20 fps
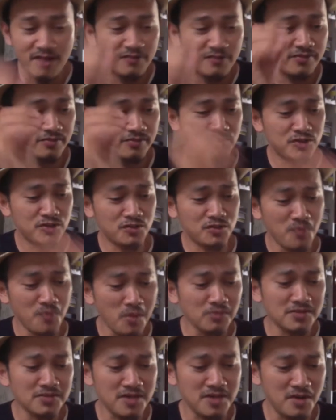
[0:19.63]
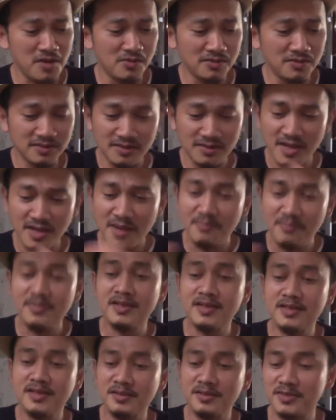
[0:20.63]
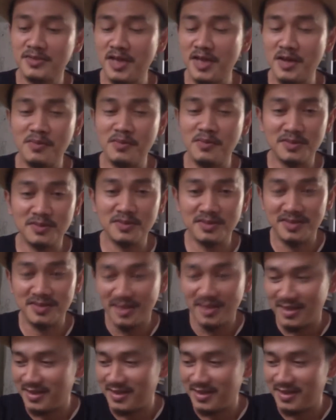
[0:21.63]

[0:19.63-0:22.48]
from small towels, medium towels,